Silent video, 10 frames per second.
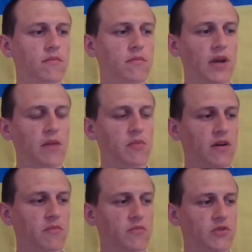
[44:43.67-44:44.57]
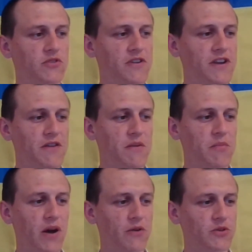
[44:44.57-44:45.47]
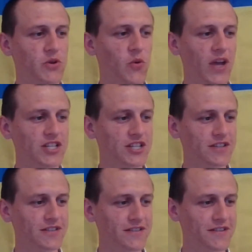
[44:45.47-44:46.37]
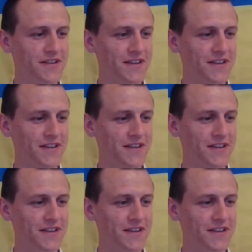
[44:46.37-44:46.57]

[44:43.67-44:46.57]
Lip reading: Maybe I'm not clear about question.